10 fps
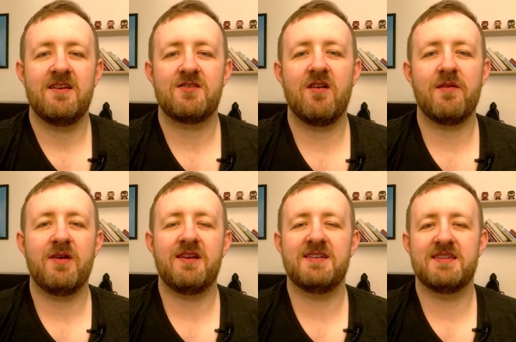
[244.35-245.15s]
talking
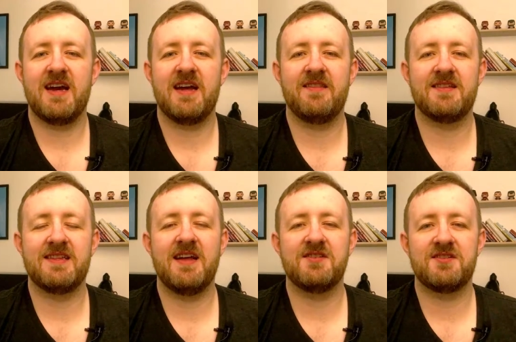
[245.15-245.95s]
about a design that's
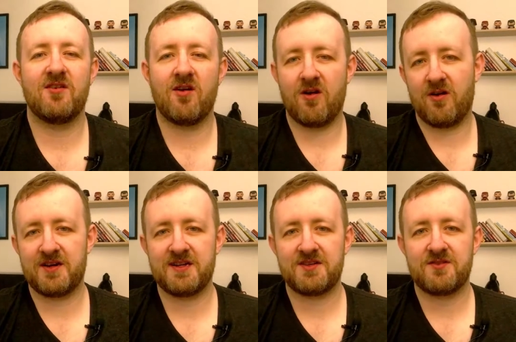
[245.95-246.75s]
not just
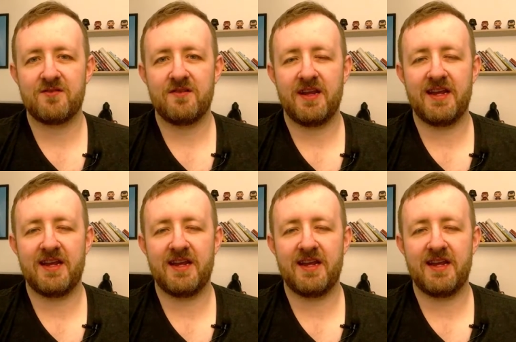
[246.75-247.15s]
architecture,